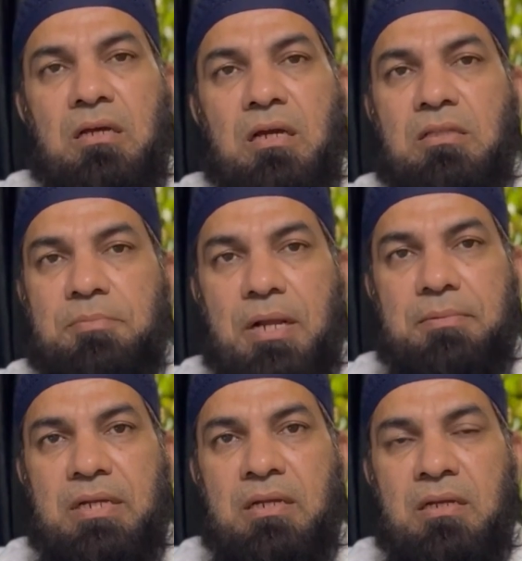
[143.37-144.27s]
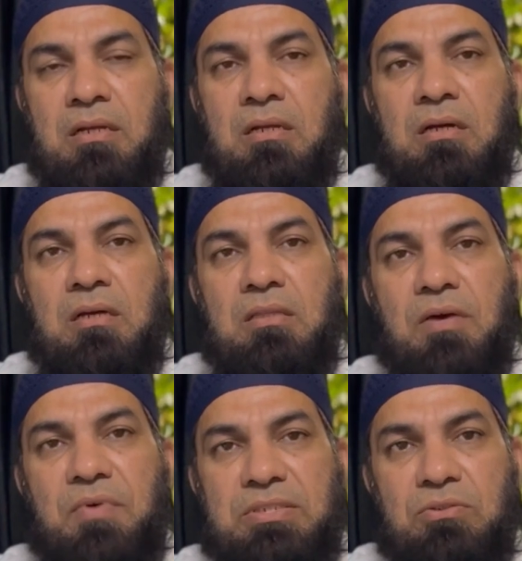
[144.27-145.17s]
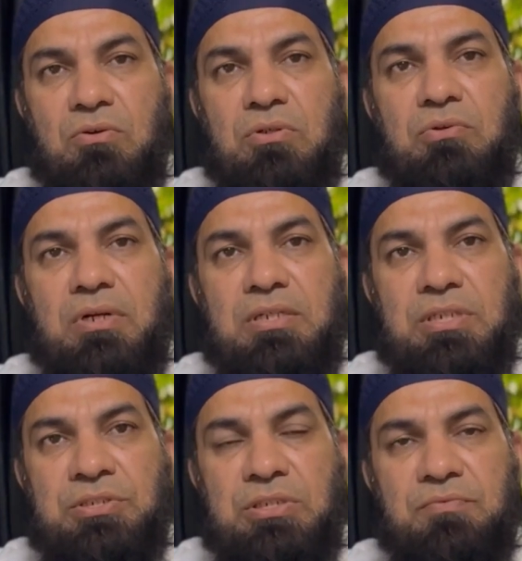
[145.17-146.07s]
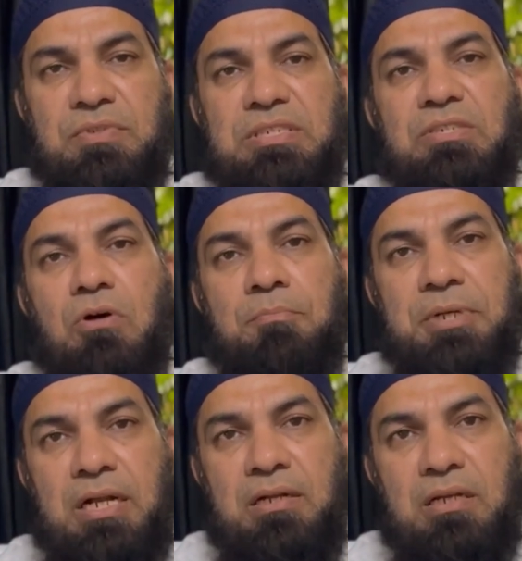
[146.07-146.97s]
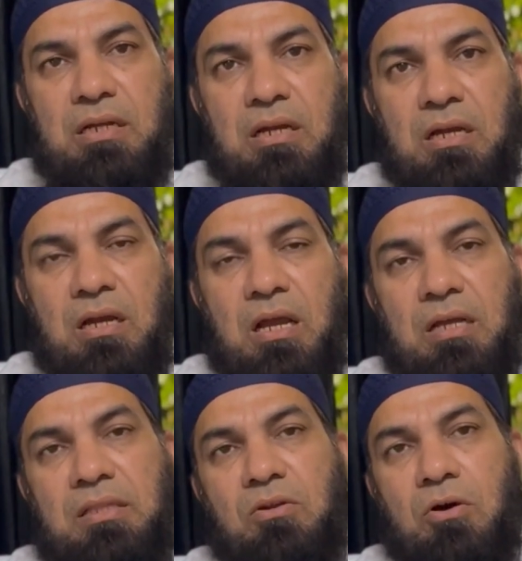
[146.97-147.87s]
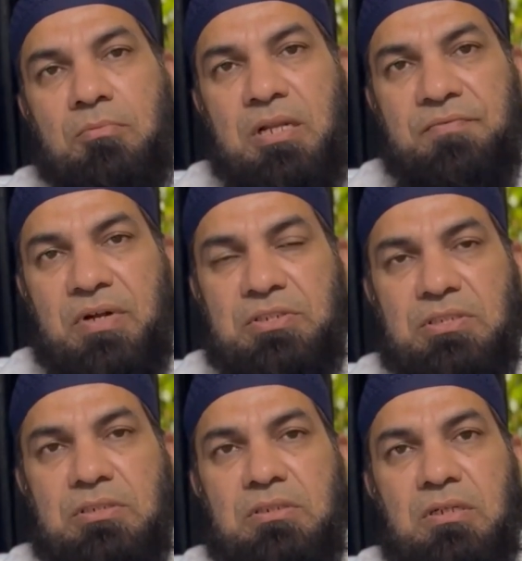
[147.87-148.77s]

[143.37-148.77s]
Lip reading: In the primary, the vesico-ureteric junction, which is competent in the normal infants,